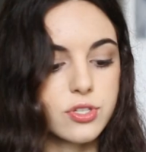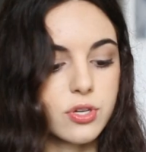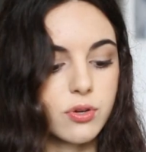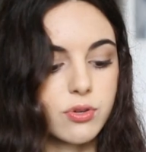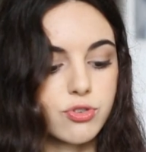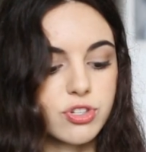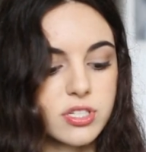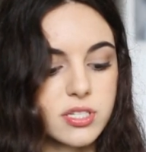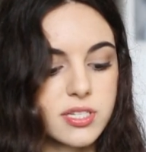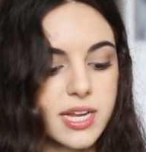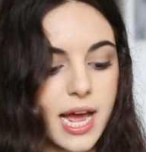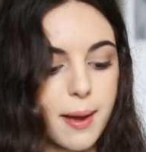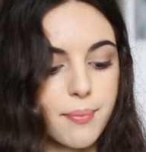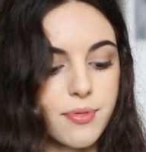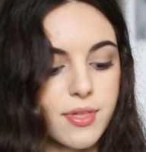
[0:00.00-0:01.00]
So you just
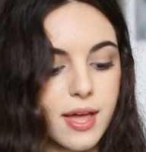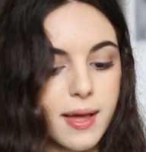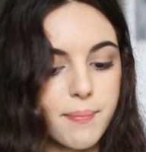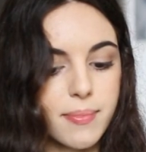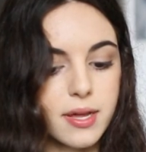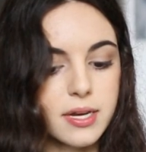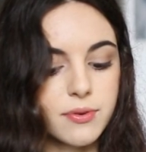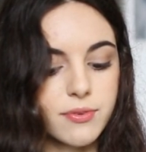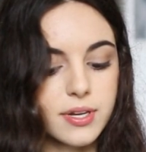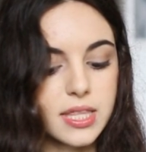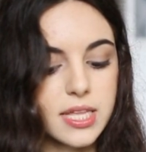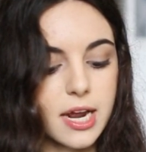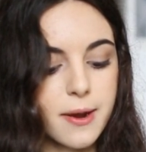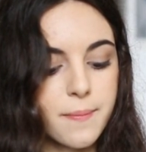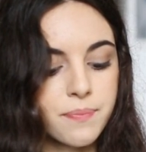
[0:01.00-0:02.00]
tap that button
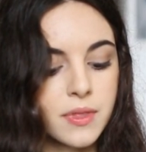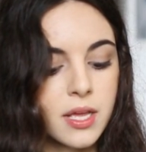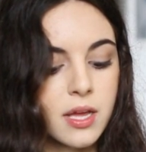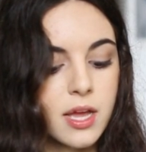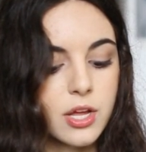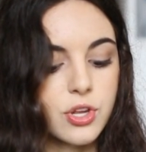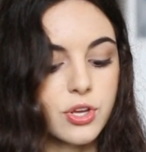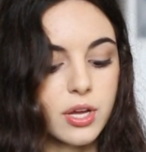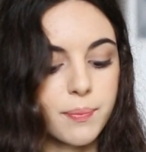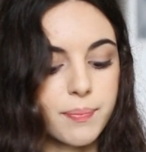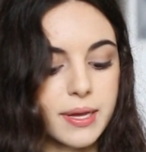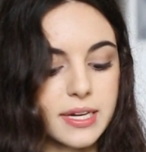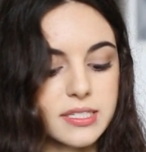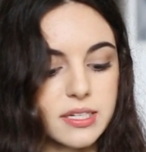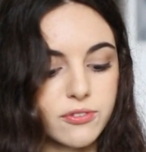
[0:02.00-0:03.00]
right there and you can
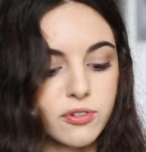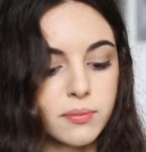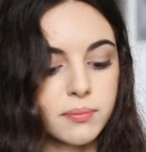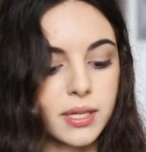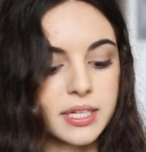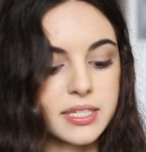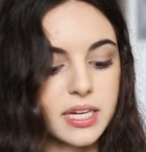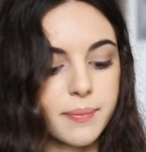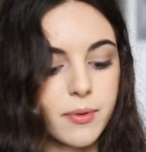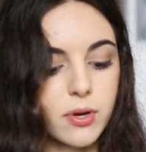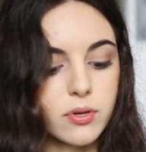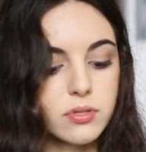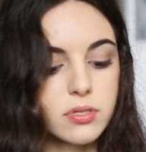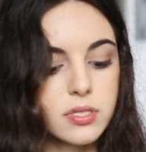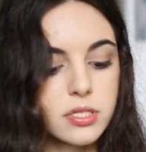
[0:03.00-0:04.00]
pick different blending
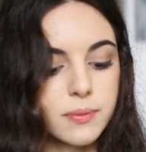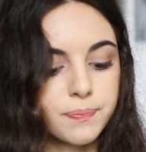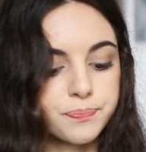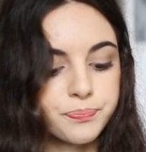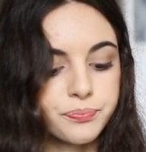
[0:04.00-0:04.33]
modes,